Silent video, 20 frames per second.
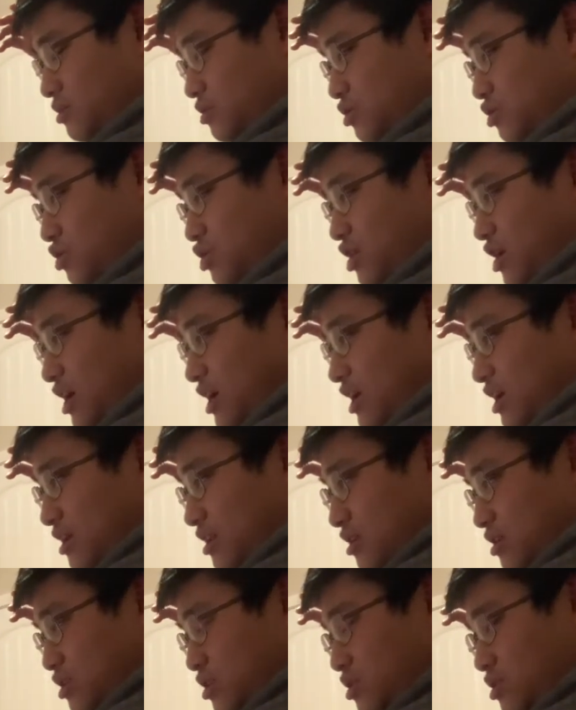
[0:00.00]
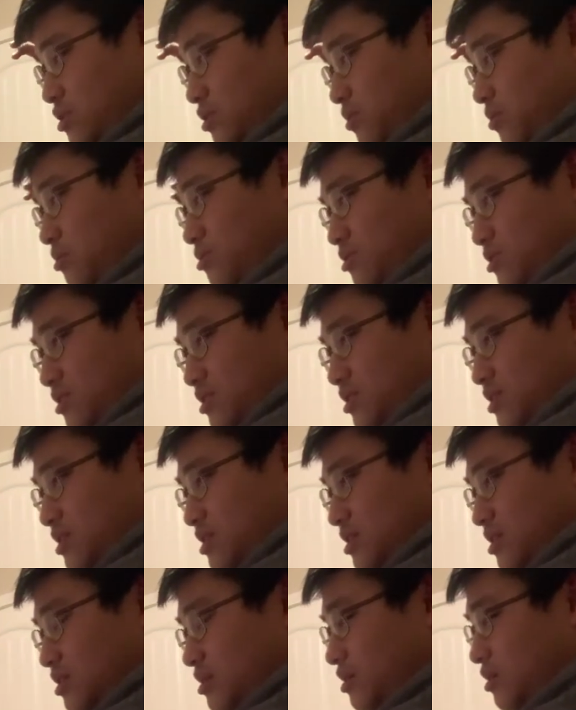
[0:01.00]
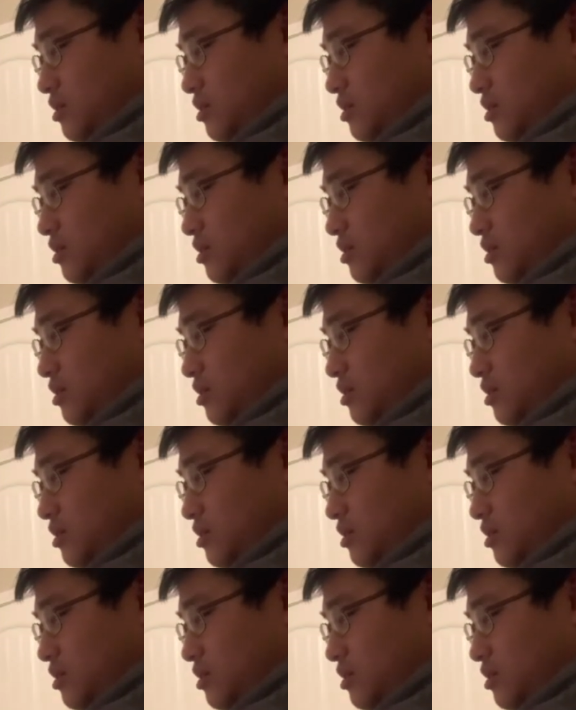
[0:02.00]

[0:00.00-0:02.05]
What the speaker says: giant swords.